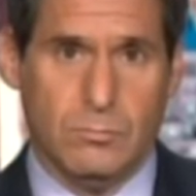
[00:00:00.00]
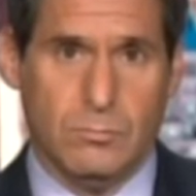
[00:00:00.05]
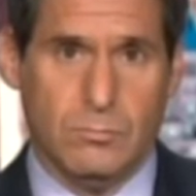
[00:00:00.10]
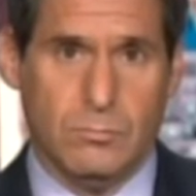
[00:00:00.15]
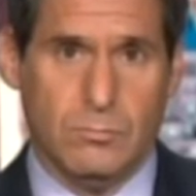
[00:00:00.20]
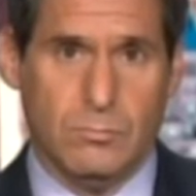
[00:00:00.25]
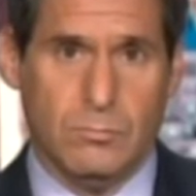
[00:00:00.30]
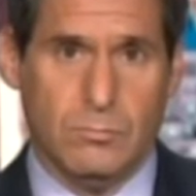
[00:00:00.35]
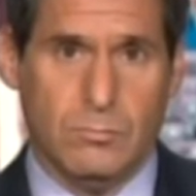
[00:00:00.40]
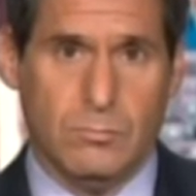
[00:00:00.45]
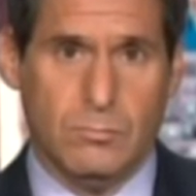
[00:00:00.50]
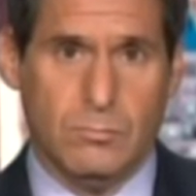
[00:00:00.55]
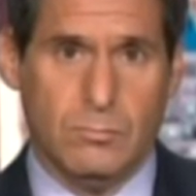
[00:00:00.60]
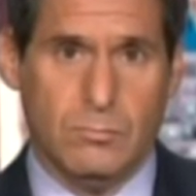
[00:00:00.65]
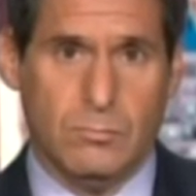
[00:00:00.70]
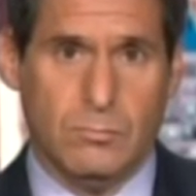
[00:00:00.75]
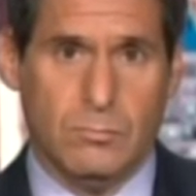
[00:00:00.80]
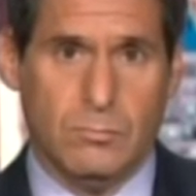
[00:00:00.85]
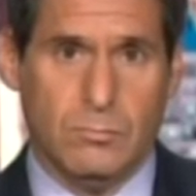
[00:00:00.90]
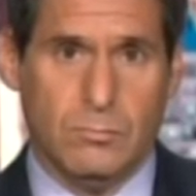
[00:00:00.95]

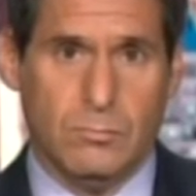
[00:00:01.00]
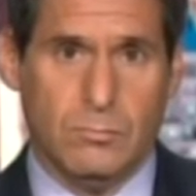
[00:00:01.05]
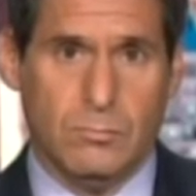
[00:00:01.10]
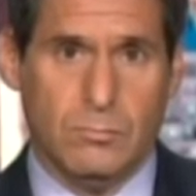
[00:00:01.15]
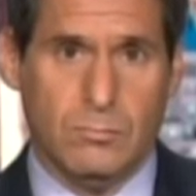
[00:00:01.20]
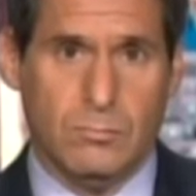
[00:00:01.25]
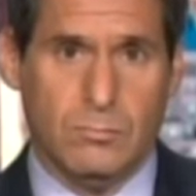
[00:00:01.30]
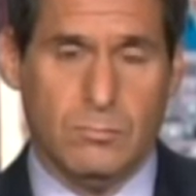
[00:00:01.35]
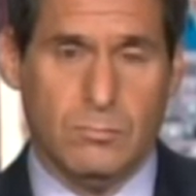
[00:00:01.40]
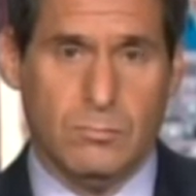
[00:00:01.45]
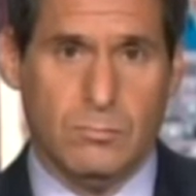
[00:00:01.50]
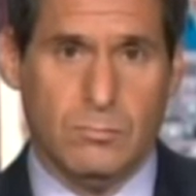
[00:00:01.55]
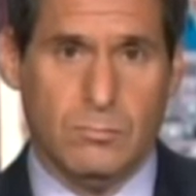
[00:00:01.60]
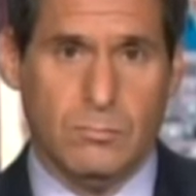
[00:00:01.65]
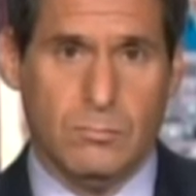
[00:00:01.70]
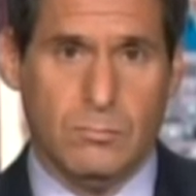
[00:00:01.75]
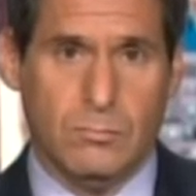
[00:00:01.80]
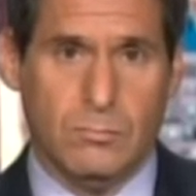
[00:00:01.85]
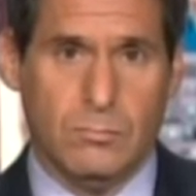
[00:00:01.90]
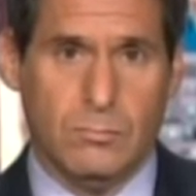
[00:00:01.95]

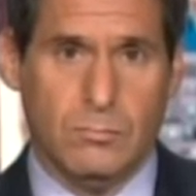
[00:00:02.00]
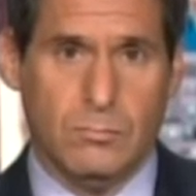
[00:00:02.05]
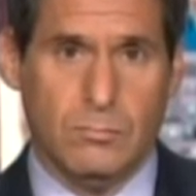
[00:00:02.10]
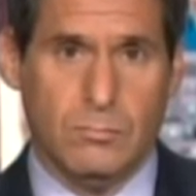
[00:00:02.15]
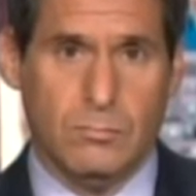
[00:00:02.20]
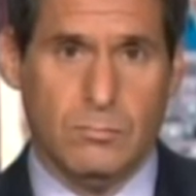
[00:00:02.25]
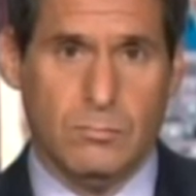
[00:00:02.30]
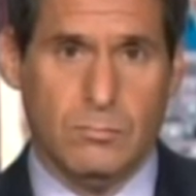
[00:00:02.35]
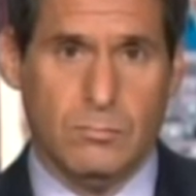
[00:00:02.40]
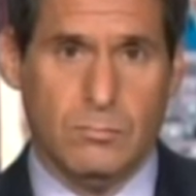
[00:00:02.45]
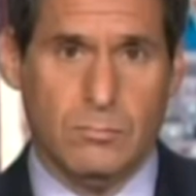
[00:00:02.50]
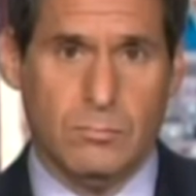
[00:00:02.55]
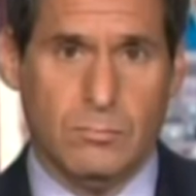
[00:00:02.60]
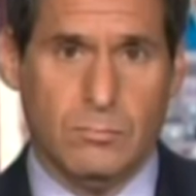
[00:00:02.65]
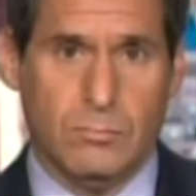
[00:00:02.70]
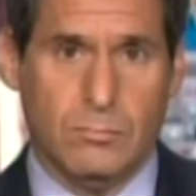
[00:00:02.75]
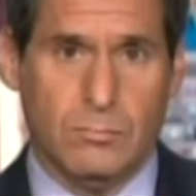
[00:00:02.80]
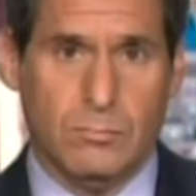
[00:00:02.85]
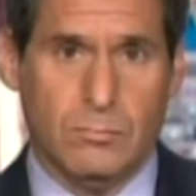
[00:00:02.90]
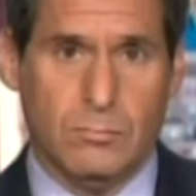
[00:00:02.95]

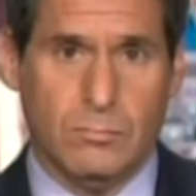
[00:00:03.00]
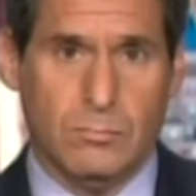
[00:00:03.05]
(not speaking)